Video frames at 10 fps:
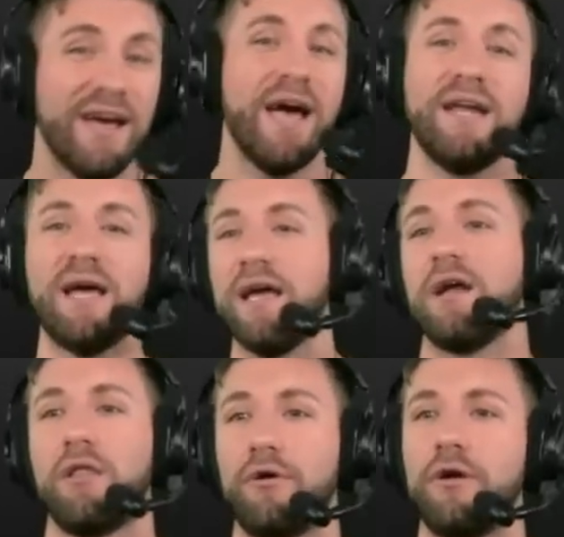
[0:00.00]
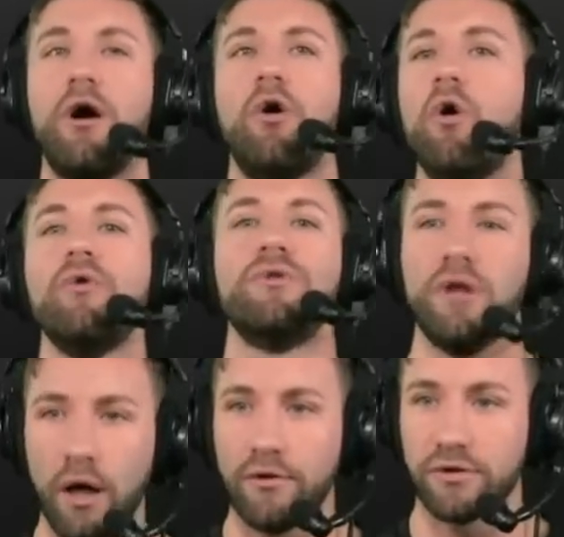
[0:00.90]
And now you got to learn a whole
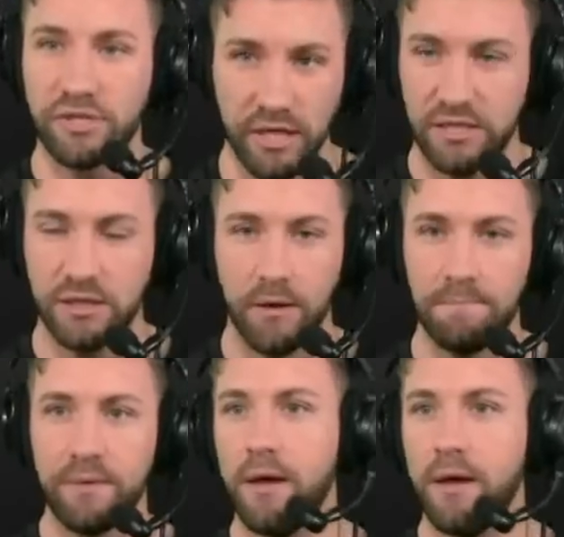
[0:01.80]
nother system